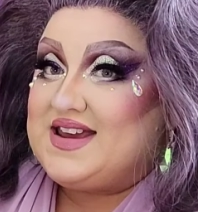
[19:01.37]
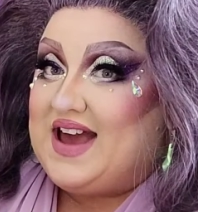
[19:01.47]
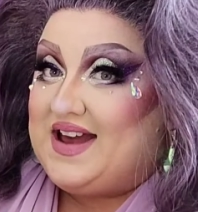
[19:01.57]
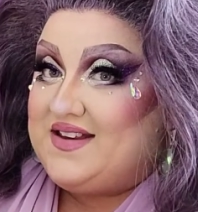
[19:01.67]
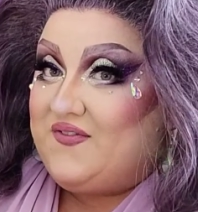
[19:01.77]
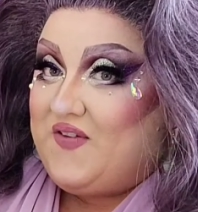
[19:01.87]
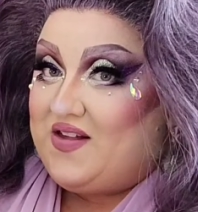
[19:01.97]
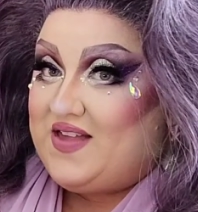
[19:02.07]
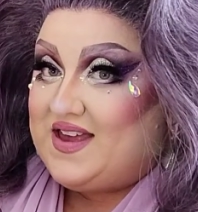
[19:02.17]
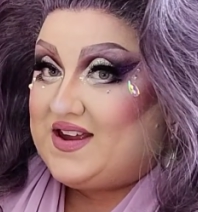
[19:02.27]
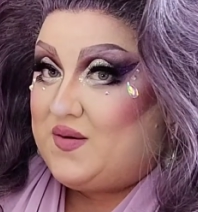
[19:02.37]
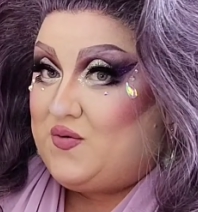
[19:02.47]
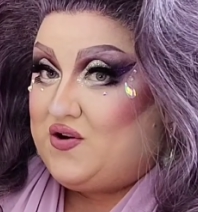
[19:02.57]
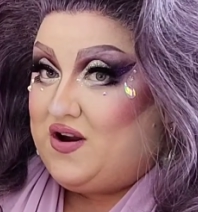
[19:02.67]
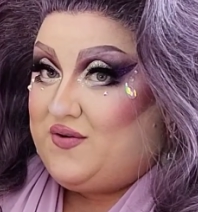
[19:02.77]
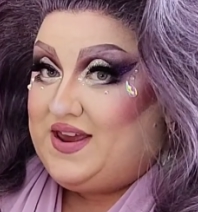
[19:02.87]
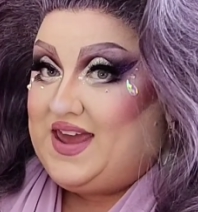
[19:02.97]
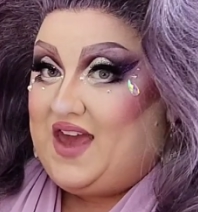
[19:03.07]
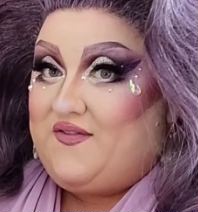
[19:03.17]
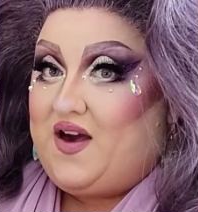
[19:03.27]
kind of felt like Kimora already
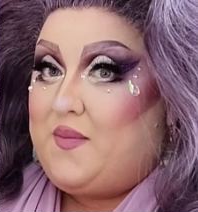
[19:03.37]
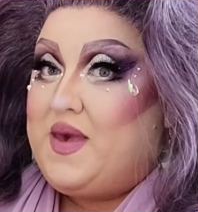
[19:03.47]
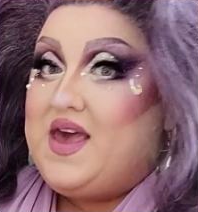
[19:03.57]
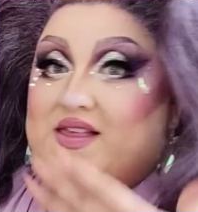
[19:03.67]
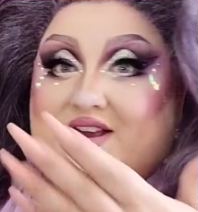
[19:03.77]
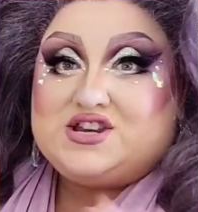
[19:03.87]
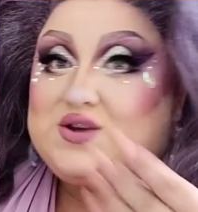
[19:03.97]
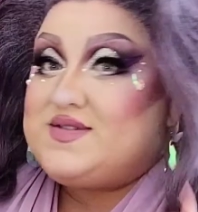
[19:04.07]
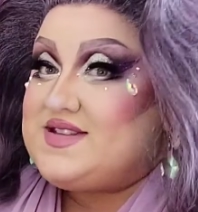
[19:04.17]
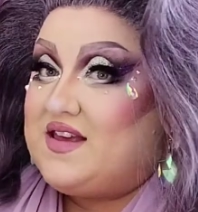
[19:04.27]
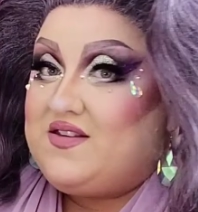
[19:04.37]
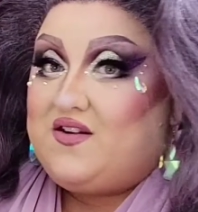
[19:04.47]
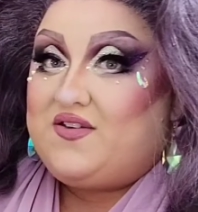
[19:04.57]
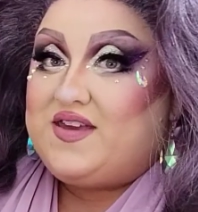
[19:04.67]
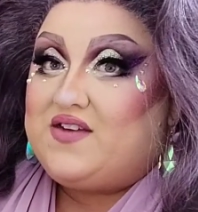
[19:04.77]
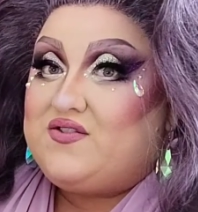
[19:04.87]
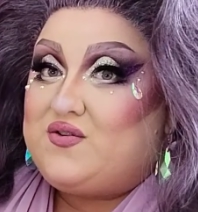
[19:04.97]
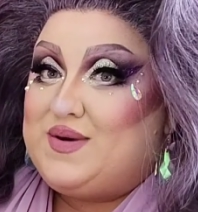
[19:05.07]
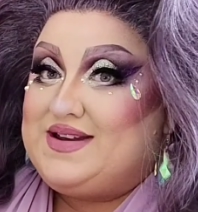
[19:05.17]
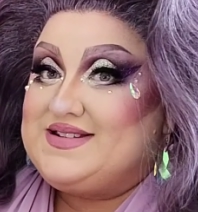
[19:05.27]
gave up. Like, she was telling all the other
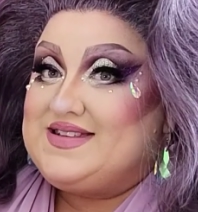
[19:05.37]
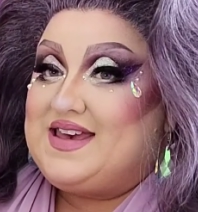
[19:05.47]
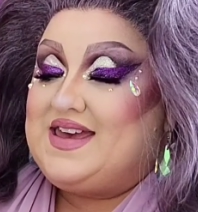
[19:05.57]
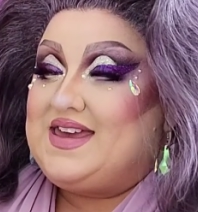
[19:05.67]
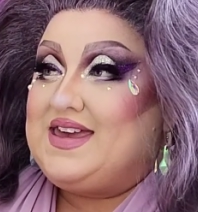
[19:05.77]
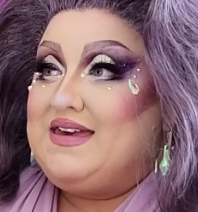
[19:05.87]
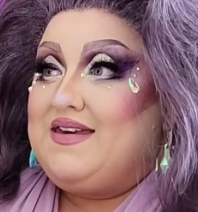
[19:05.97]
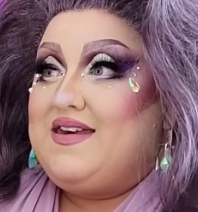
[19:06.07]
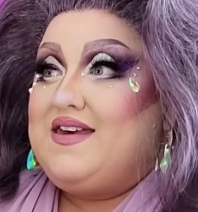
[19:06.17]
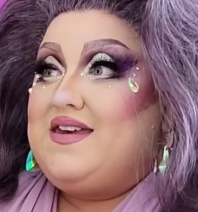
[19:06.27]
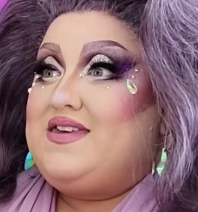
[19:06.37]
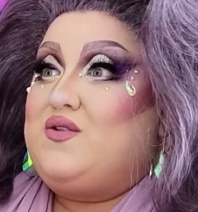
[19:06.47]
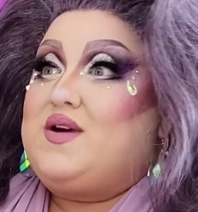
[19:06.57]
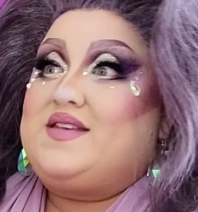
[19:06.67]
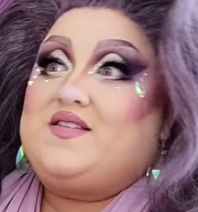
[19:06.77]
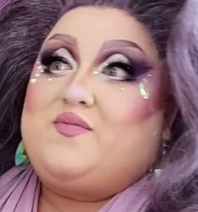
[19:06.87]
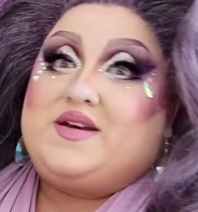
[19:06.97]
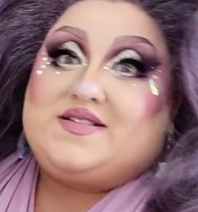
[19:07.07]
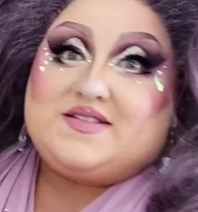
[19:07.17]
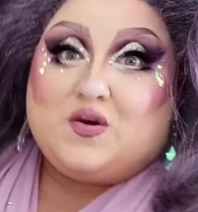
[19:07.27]
queens, like, you guys have
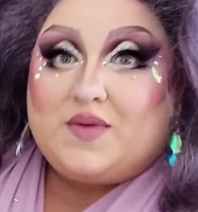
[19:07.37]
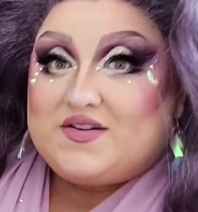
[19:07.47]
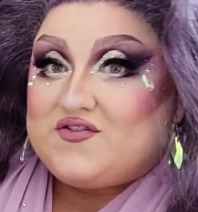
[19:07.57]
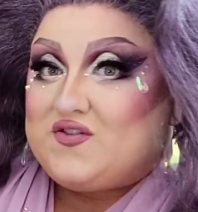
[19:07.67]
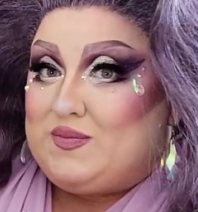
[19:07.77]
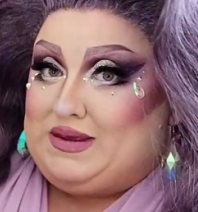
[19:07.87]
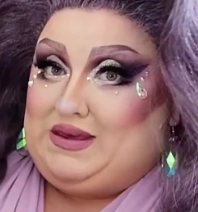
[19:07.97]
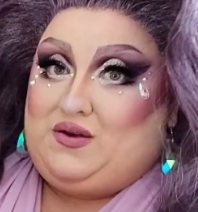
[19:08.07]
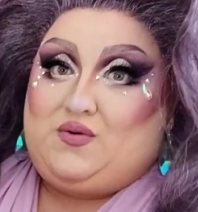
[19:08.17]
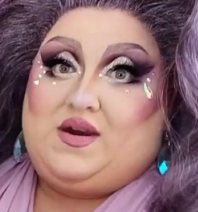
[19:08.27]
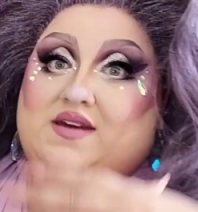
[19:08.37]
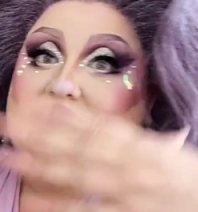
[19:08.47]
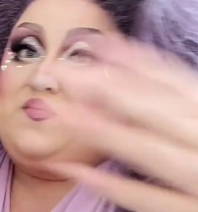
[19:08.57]
meant so much to me. You guys